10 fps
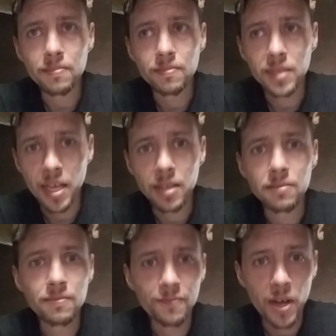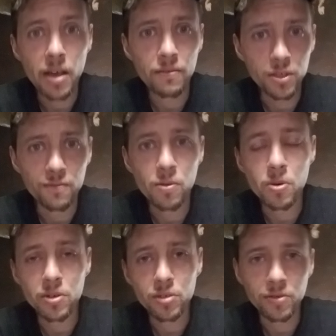10, 5s and
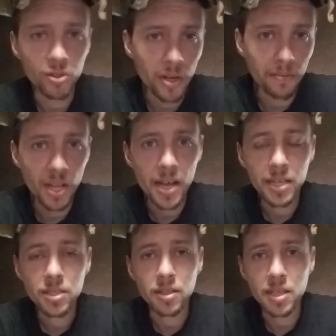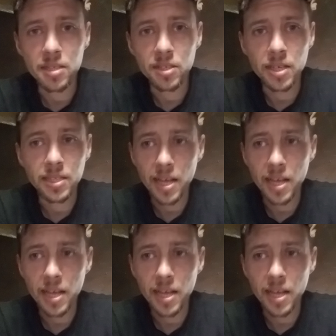4s for tread blocks and things like